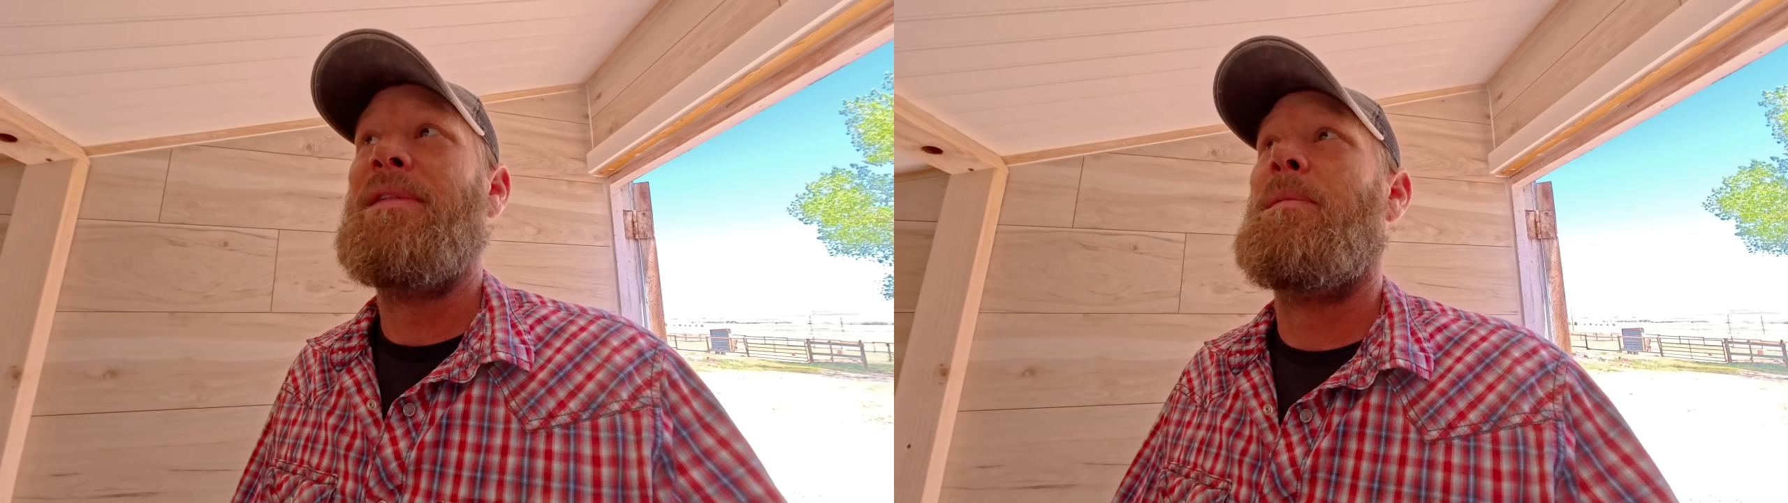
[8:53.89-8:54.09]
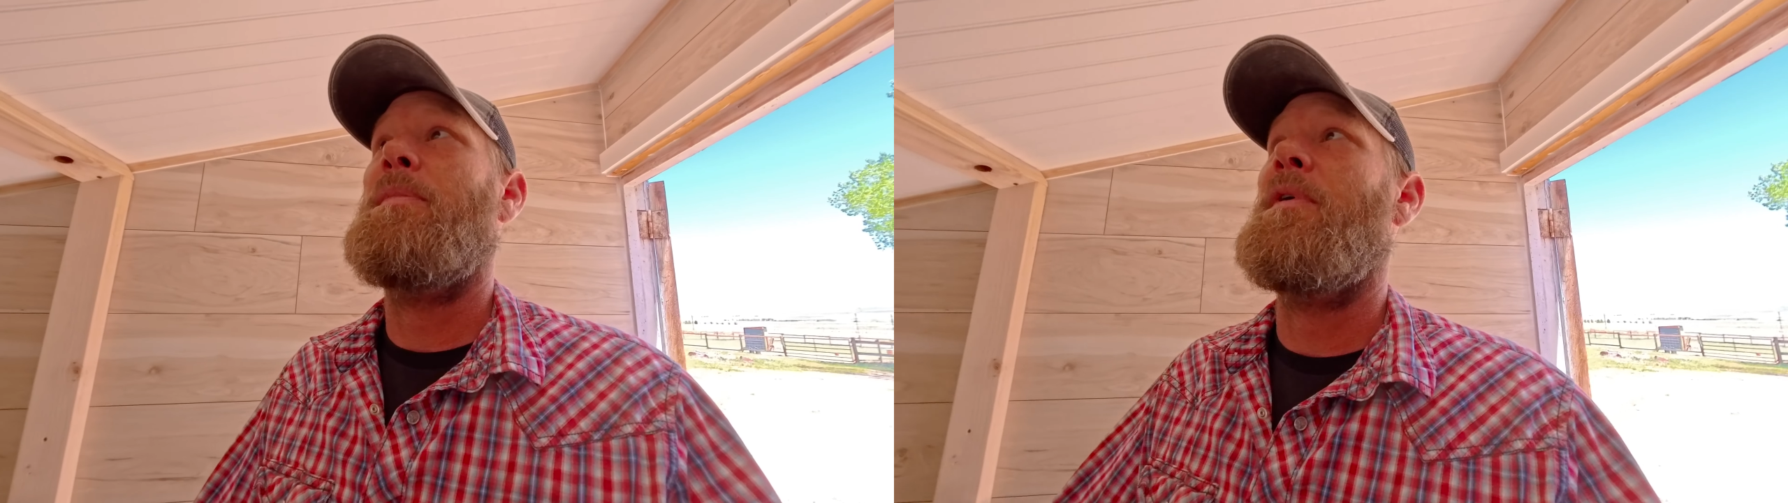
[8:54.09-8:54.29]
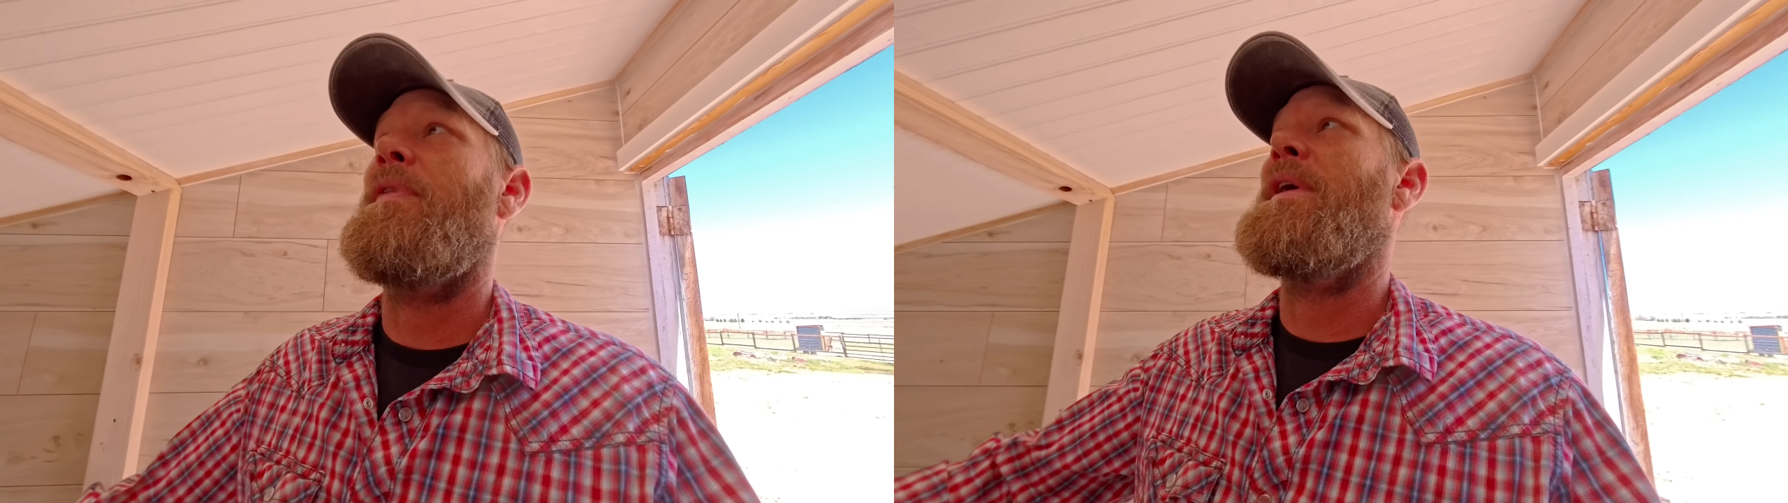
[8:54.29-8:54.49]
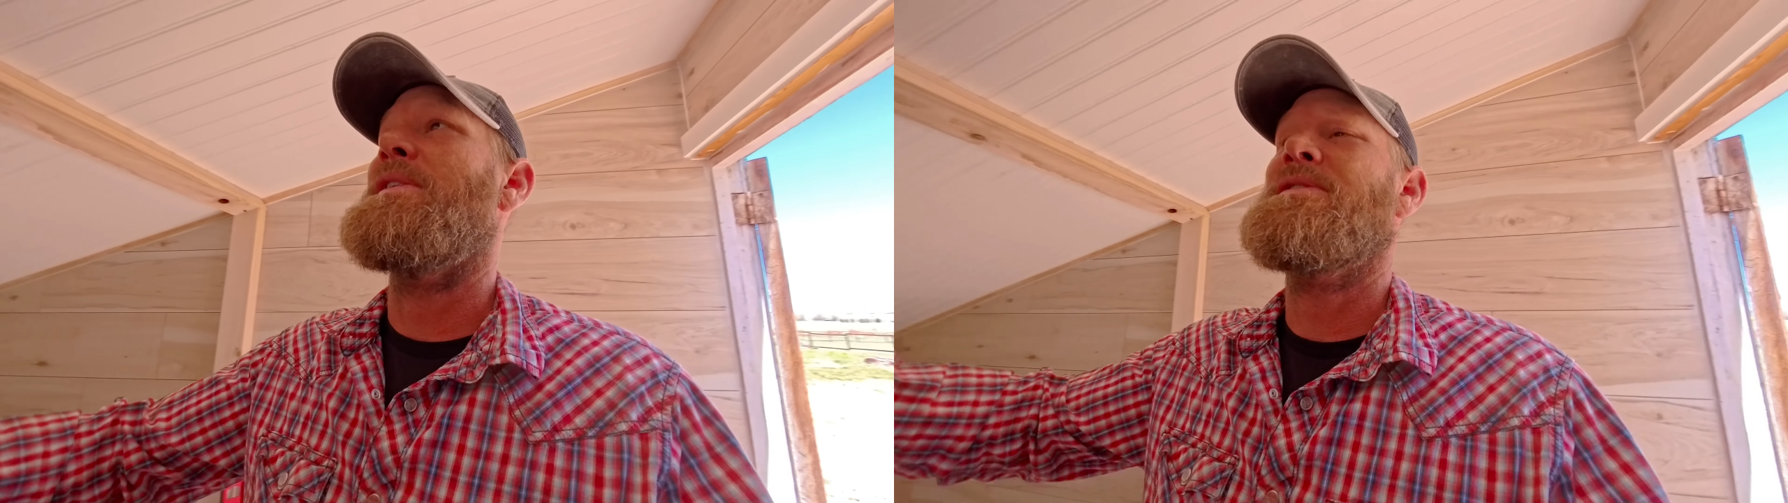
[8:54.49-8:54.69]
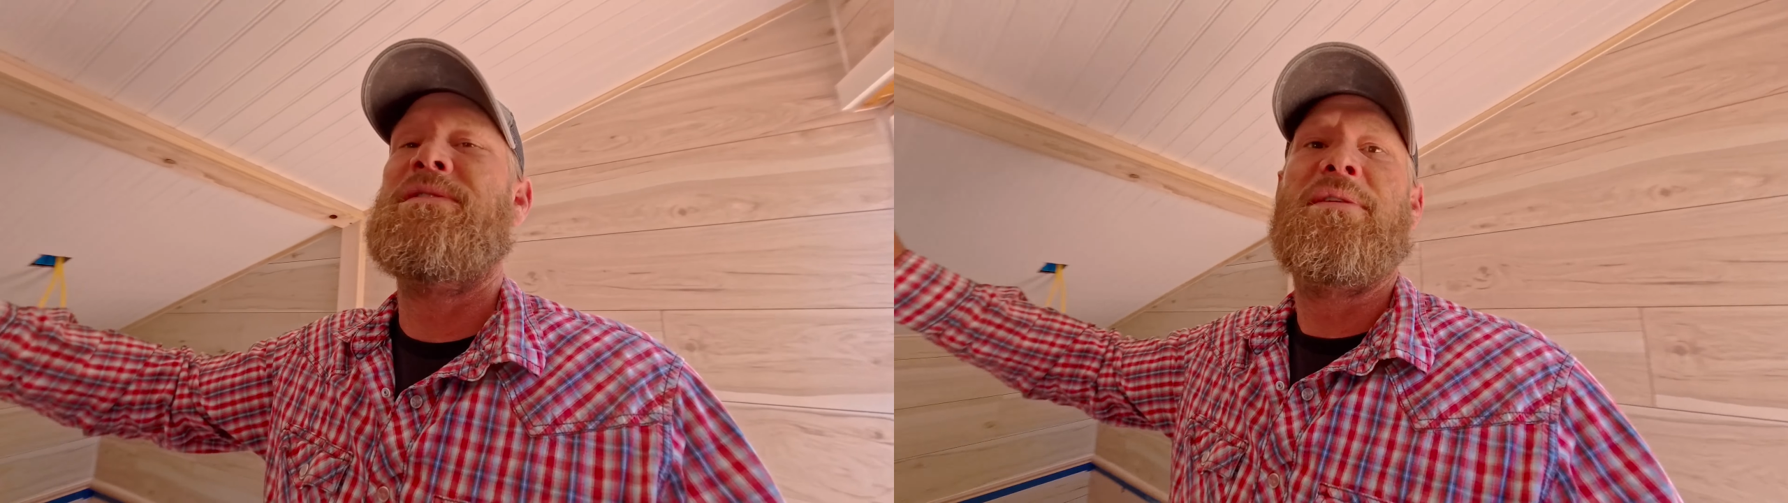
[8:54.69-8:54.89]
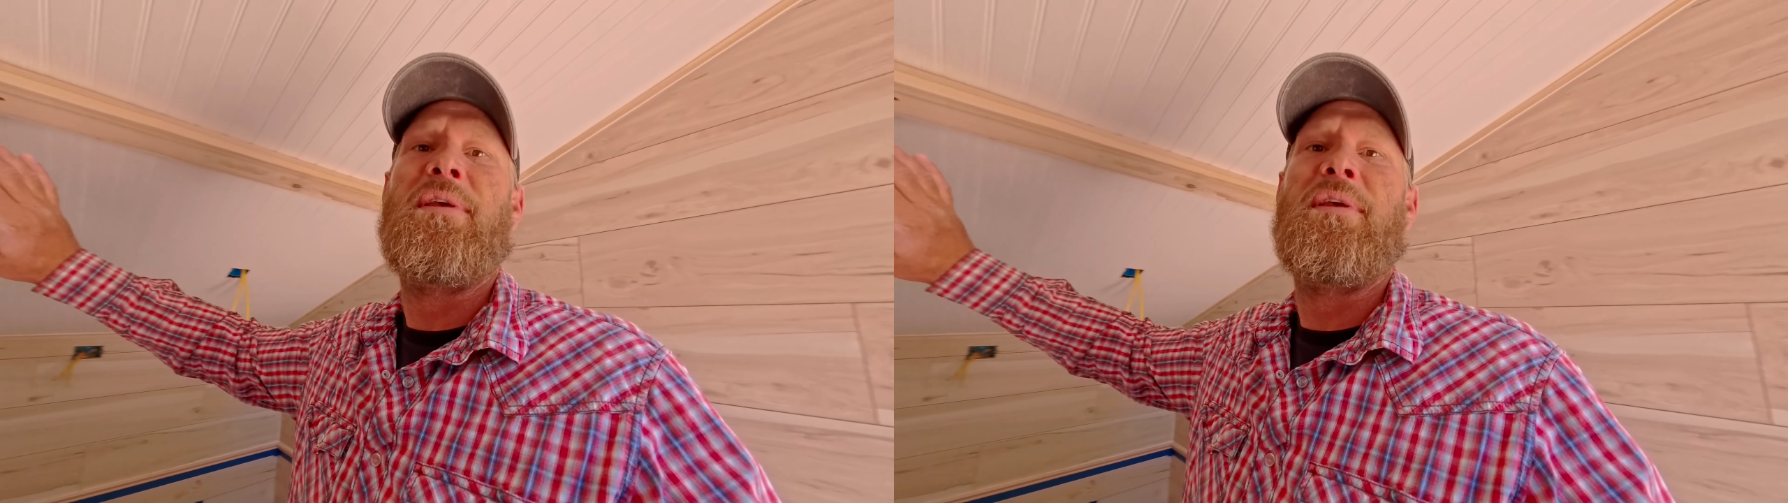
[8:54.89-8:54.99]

have to build this